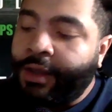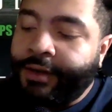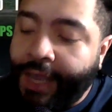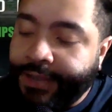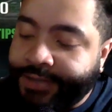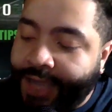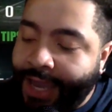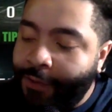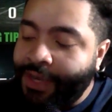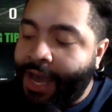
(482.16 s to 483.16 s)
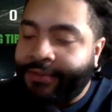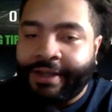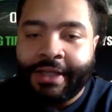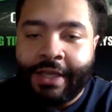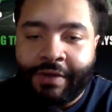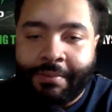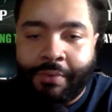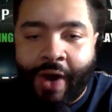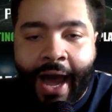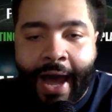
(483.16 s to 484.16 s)
Next game, we got the Cleveland
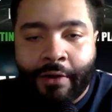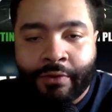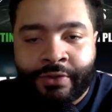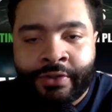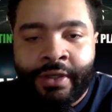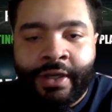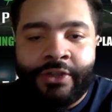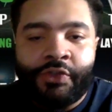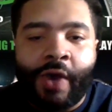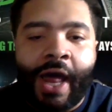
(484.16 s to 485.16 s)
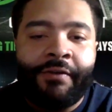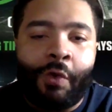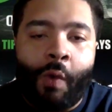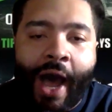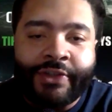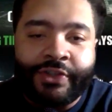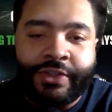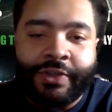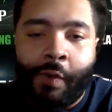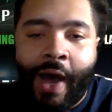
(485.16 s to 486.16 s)
Browns traveling to
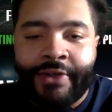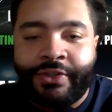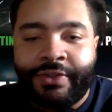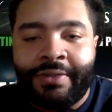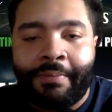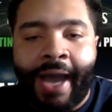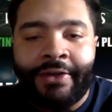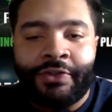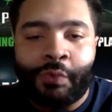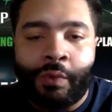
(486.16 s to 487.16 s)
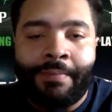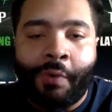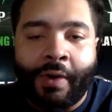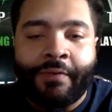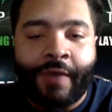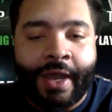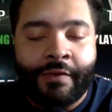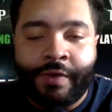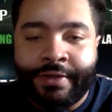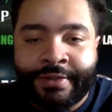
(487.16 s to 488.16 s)
Washington. Washington minus 3-point
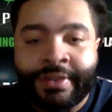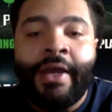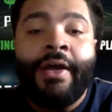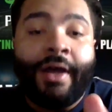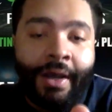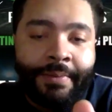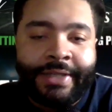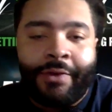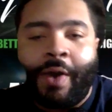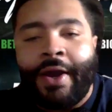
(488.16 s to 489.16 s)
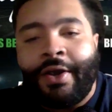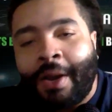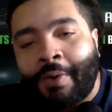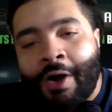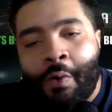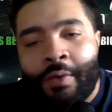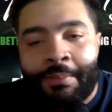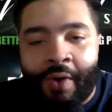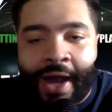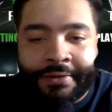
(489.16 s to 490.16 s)
favorites. Upset right here. I'm going with the
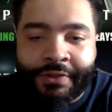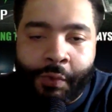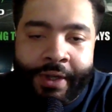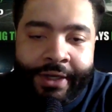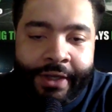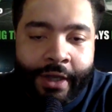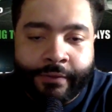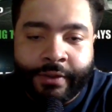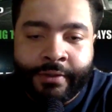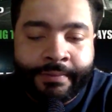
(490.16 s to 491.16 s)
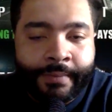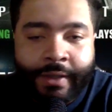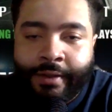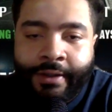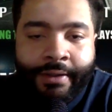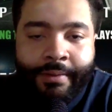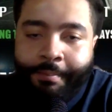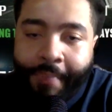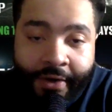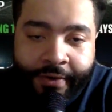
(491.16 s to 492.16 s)
Browns to win and cover.
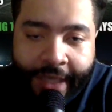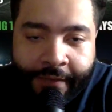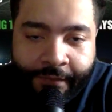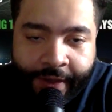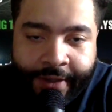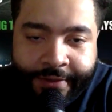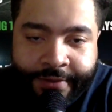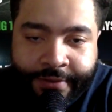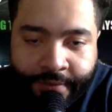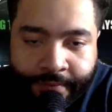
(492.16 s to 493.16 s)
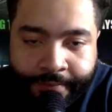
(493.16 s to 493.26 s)
Better defense.